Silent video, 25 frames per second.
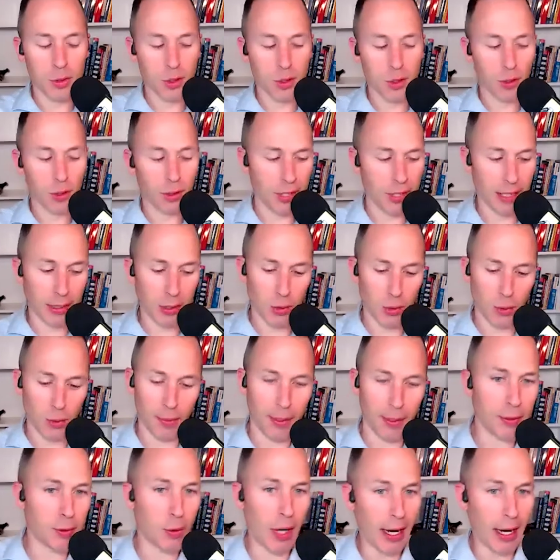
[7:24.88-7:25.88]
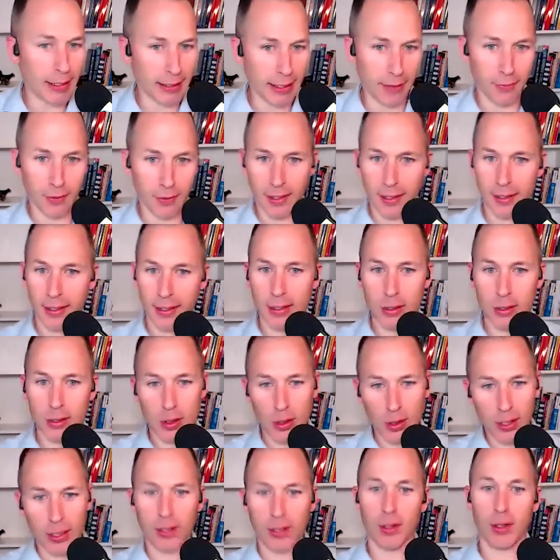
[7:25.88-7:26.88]
those things will be tracked heavily and
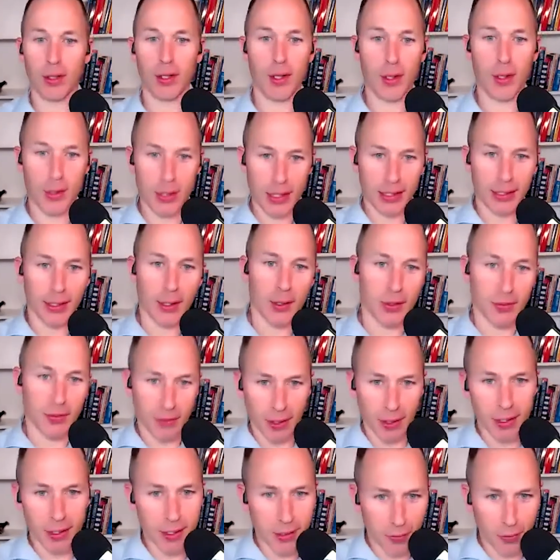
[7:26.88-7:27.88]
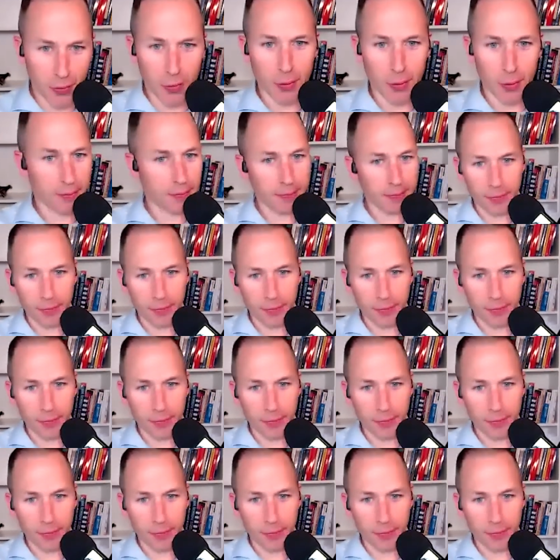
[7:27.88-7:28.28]
ensuring you're using those funds for